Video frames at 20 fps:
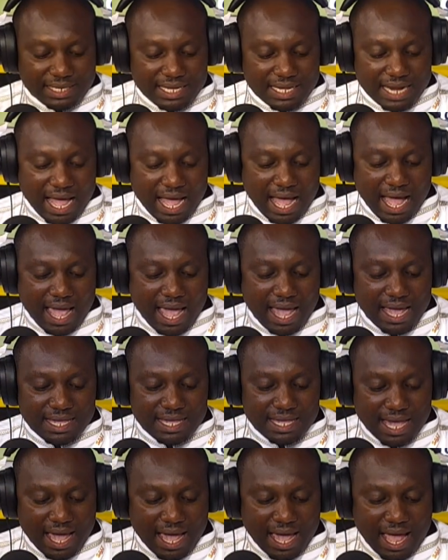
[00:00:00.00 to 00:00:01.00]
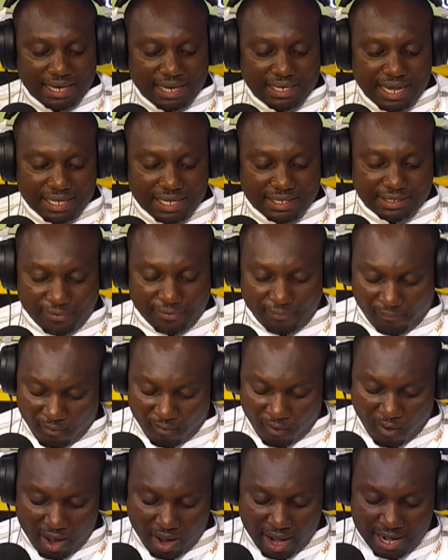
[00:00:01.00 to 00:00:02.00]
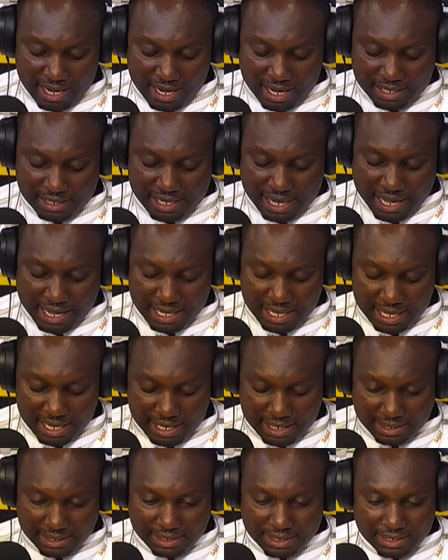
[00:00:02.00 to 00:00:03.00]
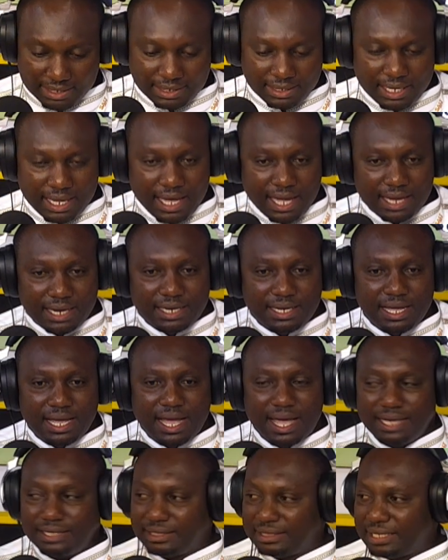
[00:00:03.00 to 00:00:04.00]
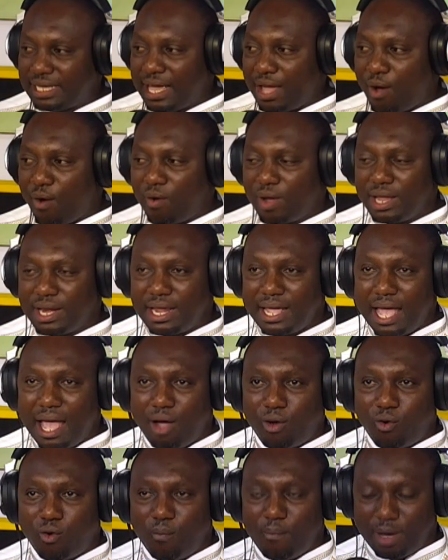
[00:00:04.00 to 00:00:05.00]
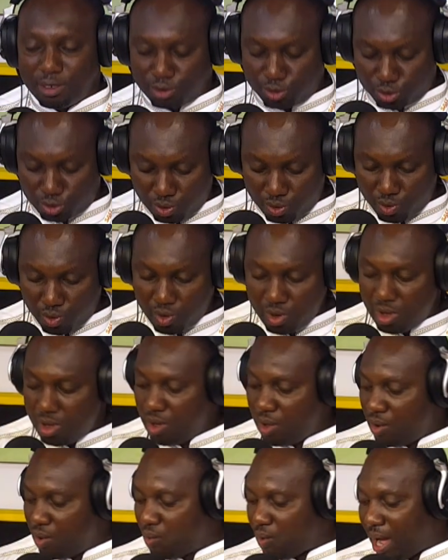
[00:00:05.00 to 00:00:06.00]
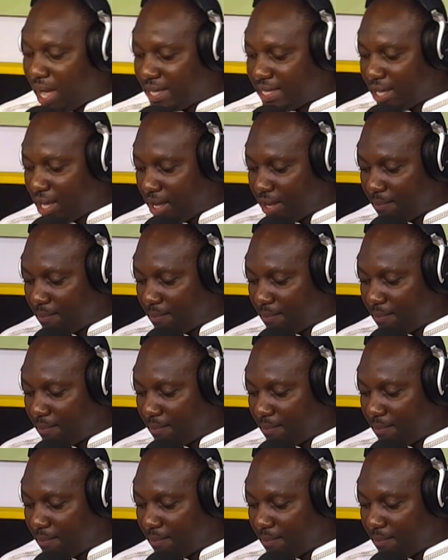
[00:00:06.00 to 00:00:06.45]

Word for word: and yet a dance for a net day, say, dear, a share or henny a coma sono. Why, yeah,